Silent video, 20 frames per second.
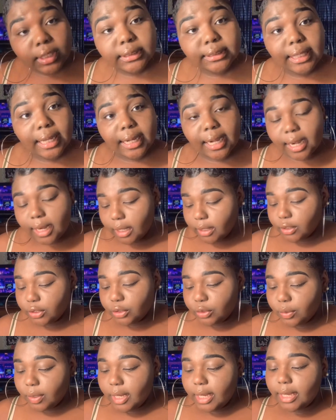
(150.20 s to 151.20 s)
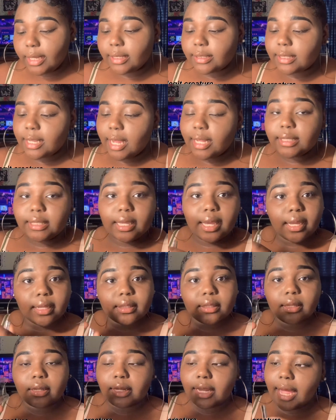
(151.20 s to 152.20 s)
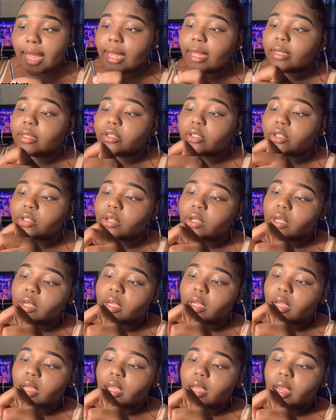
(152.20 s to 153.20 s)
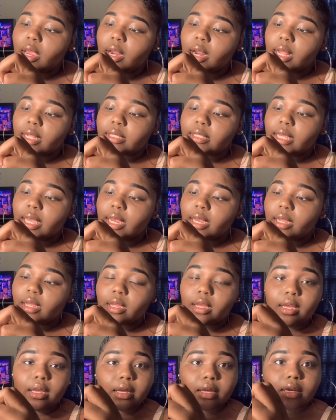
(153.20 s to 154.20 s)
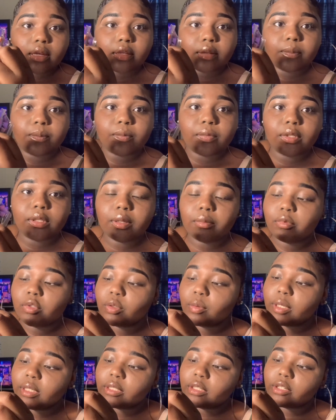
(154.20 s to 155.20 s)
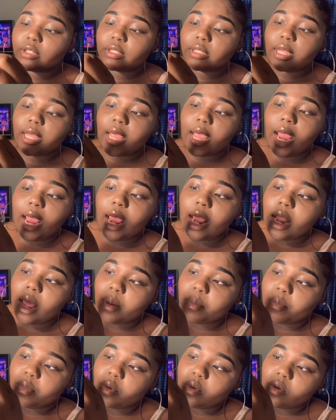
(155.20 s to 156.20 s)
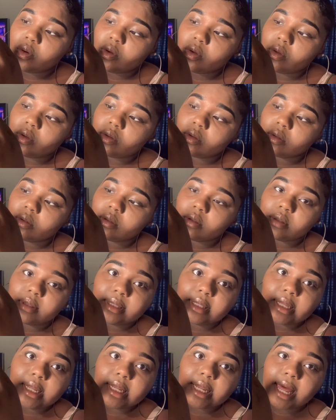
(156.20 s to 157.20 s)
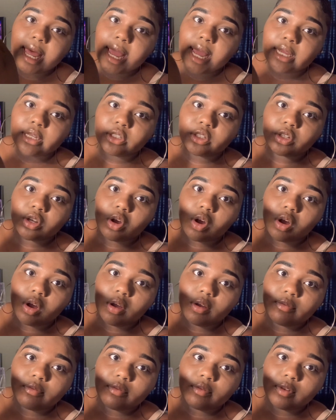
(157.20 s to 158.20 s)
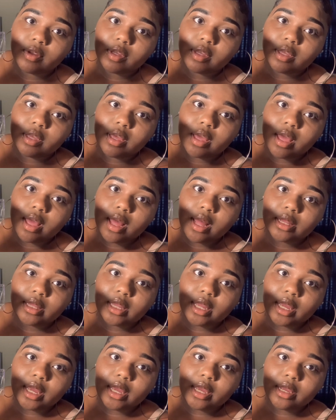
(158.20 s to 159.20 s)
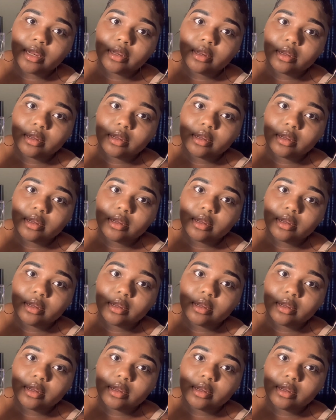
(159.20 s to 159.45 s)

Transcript: thing that I do is I take the lash and I take some tweezers and I pull the lash off at the end.